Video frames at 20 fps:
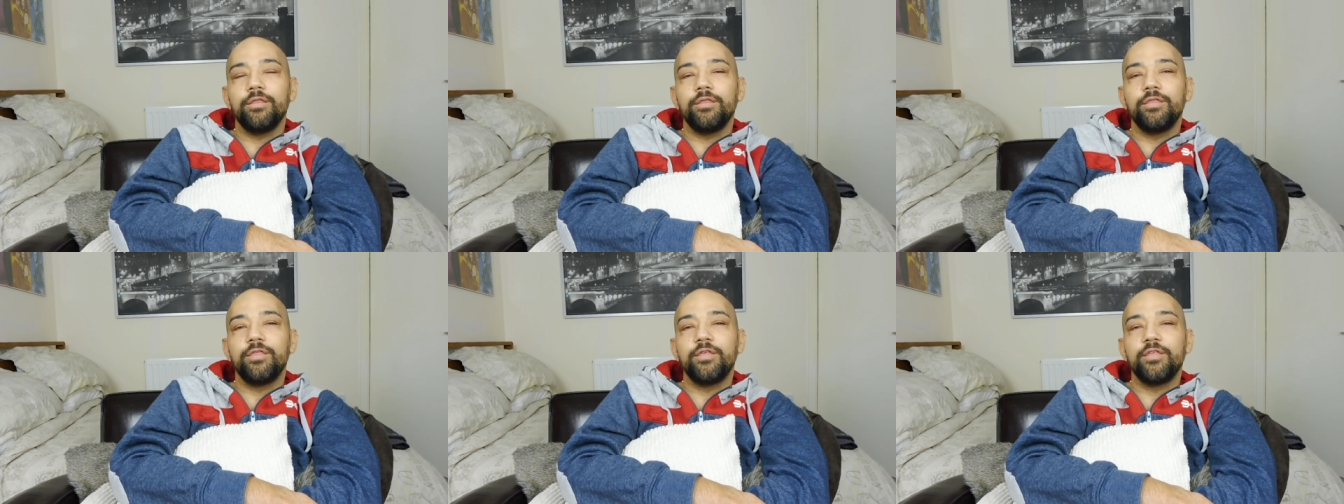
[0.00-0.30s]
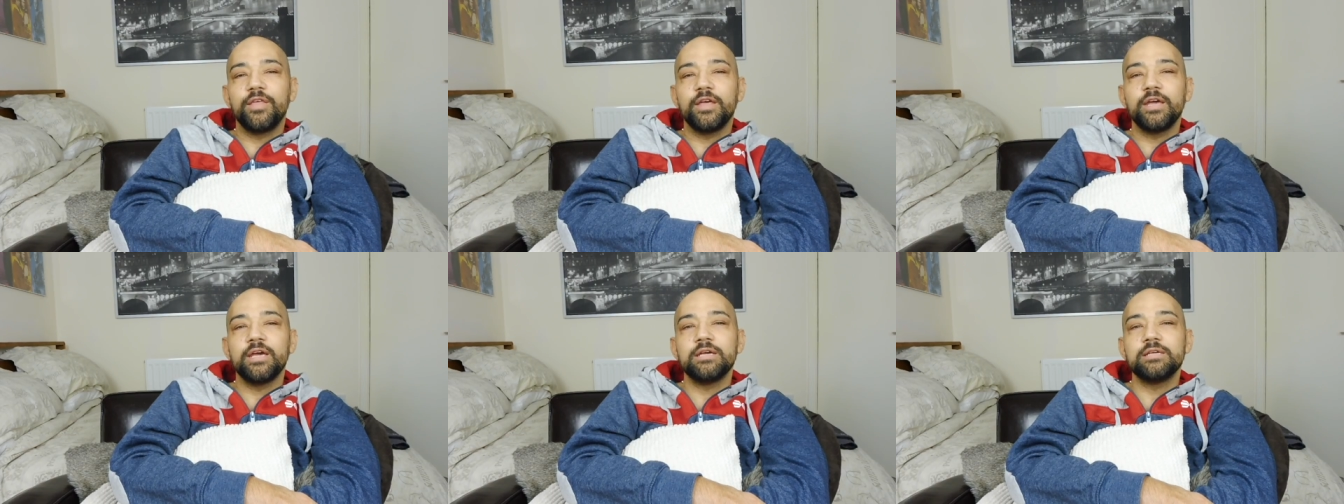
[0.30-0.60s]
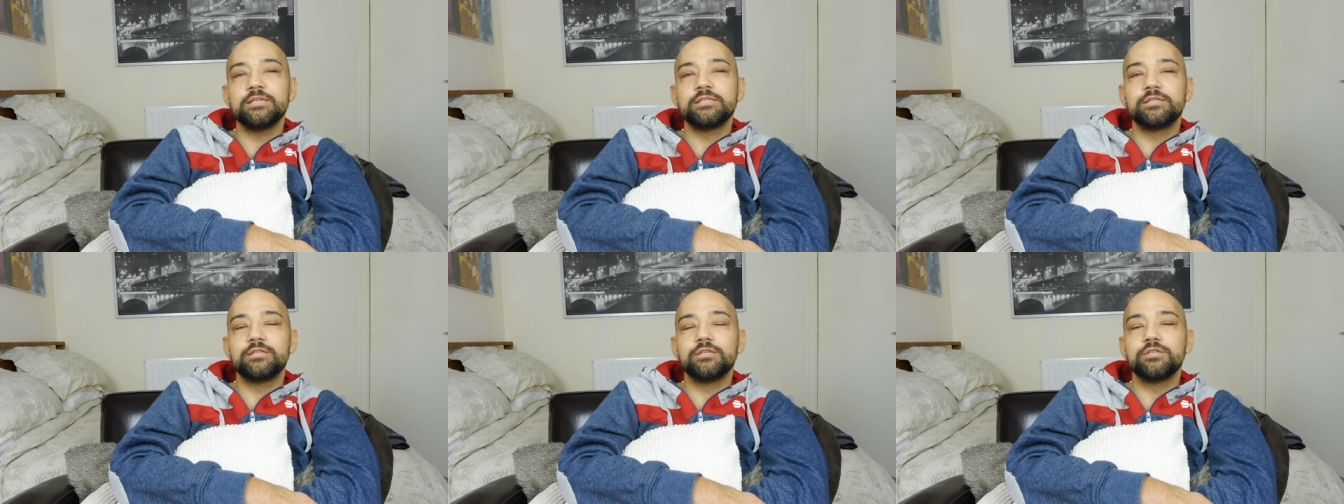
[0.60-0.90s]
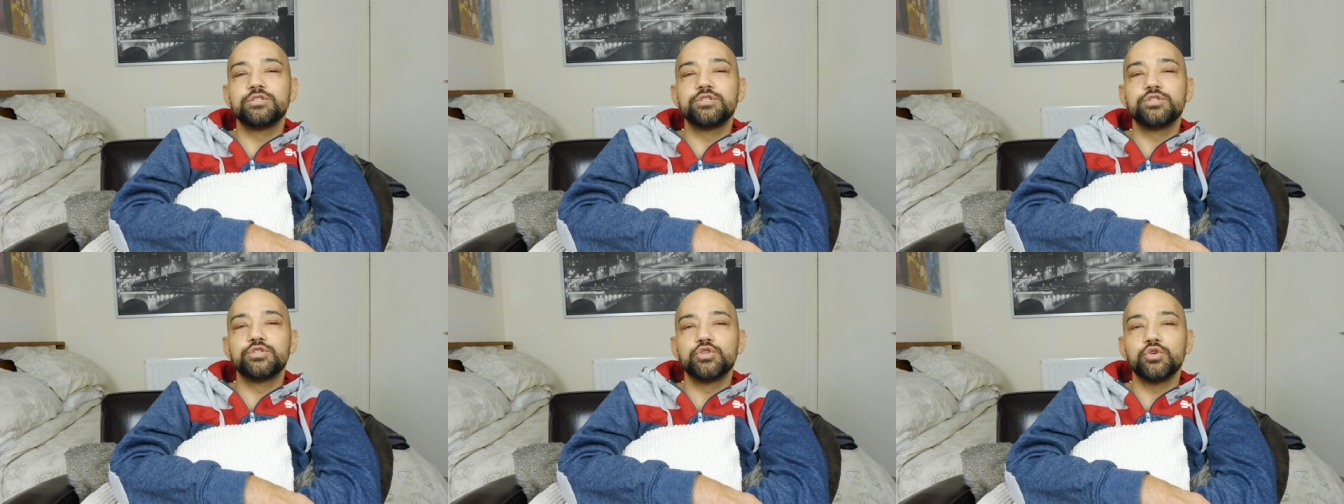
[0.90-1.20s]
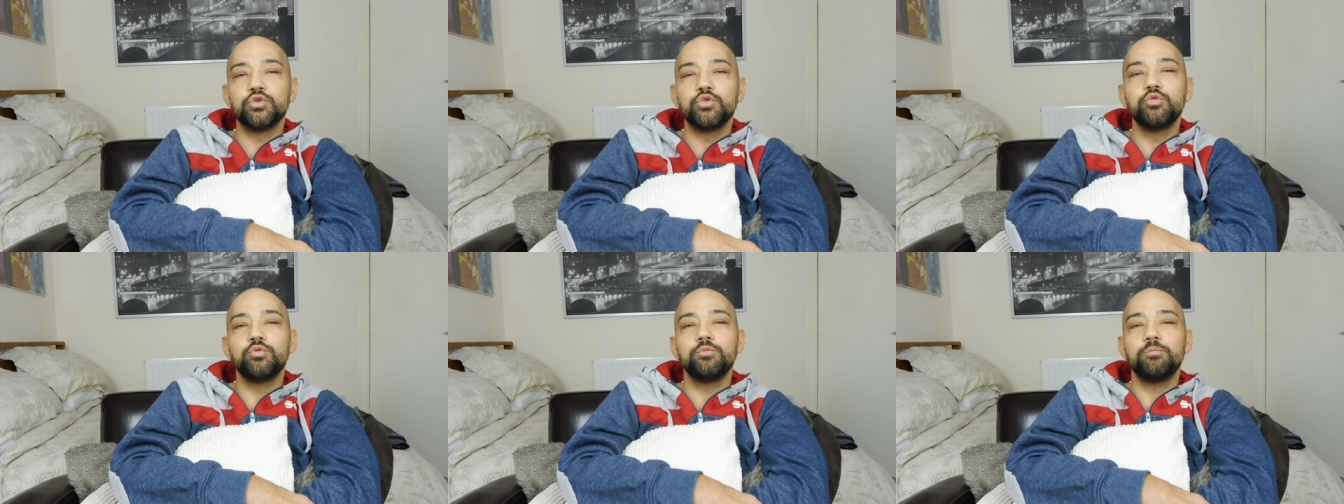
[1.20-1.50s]
the thing is, there's
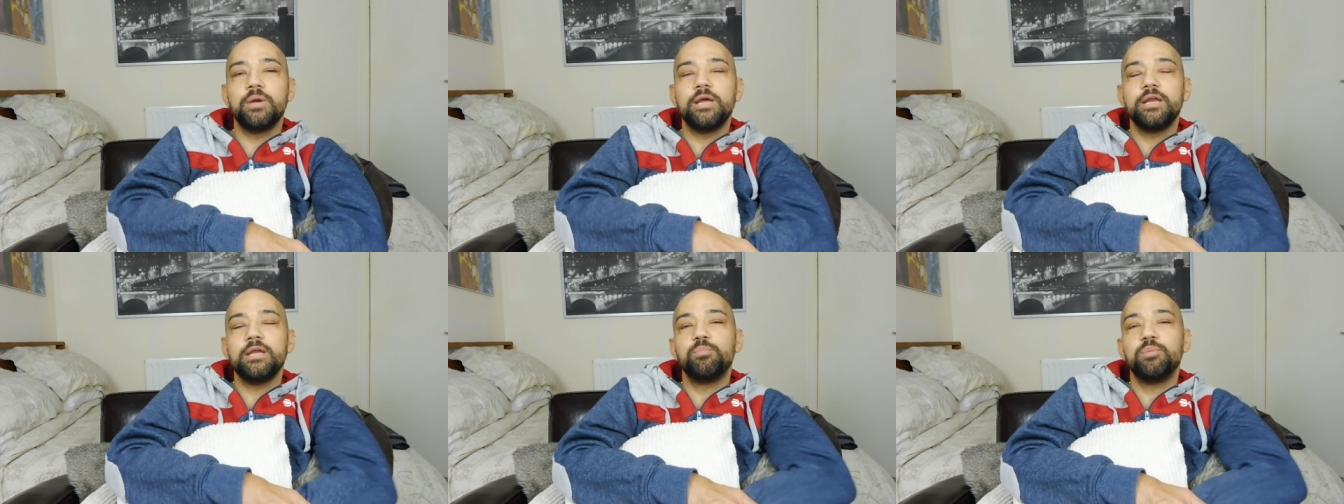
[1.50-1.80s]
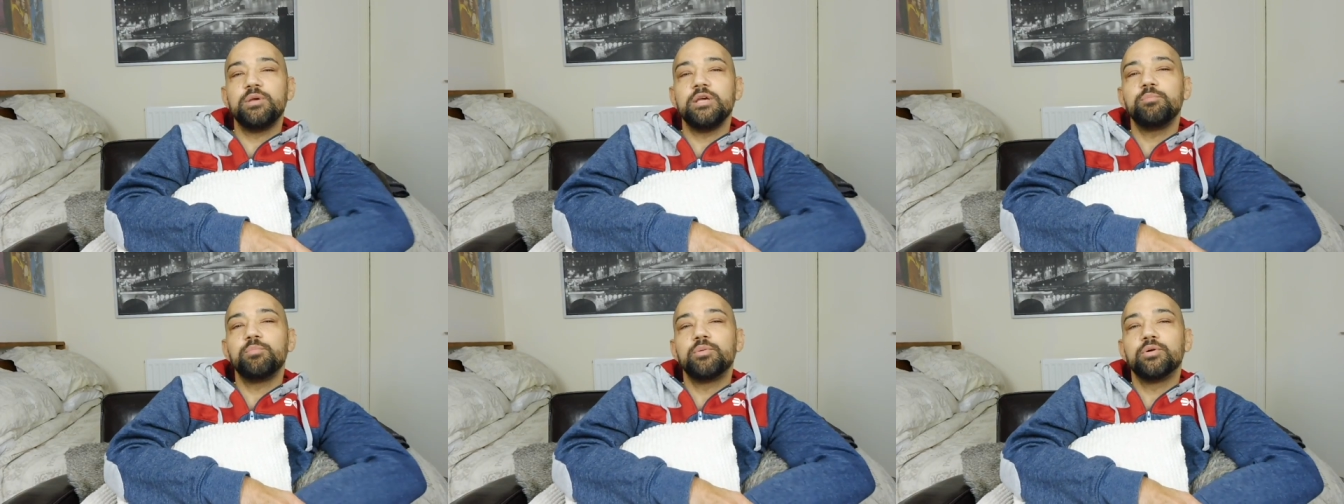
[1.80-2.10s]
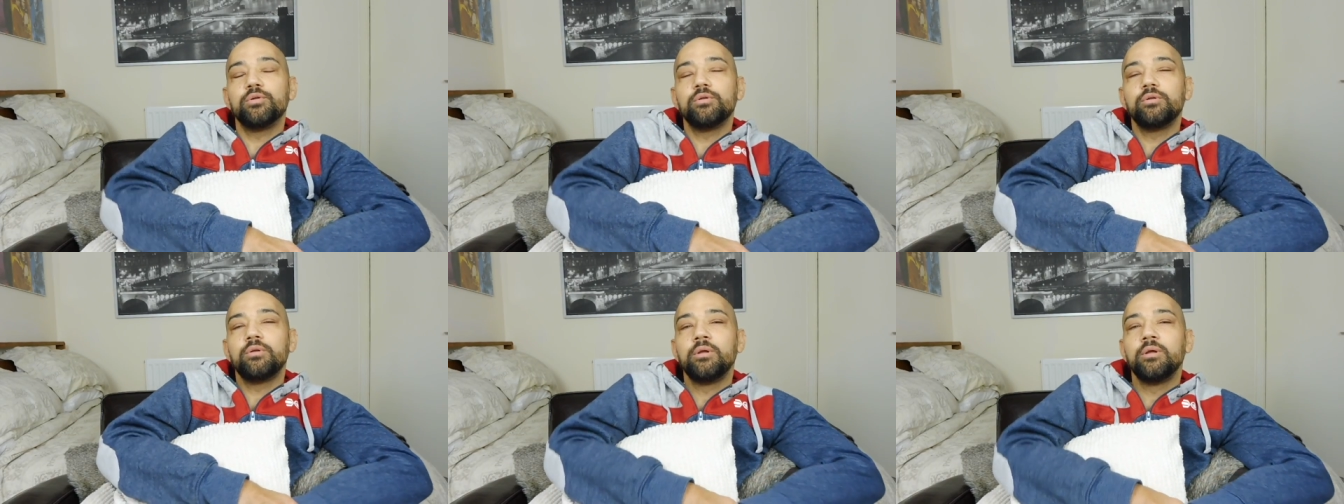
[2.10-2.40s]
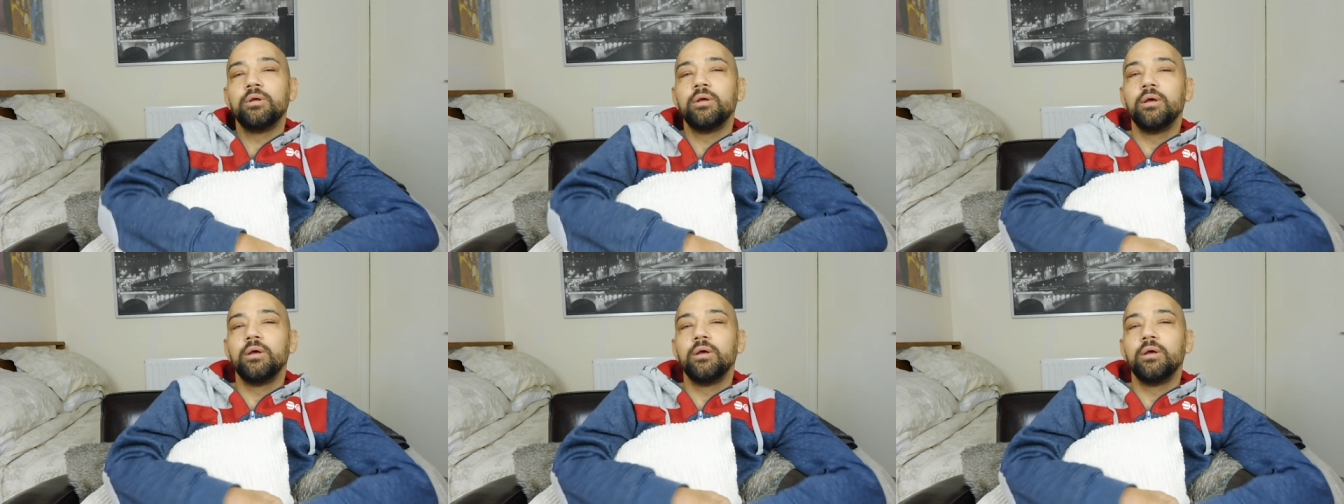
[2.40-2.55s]
so many people,